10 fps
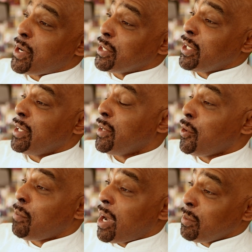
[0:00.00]
President
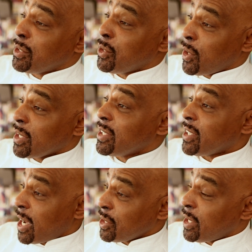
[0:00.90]
Obama's daughter,
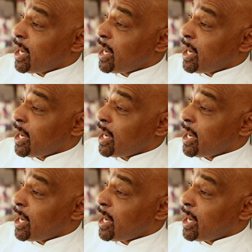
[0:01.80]
Sasha,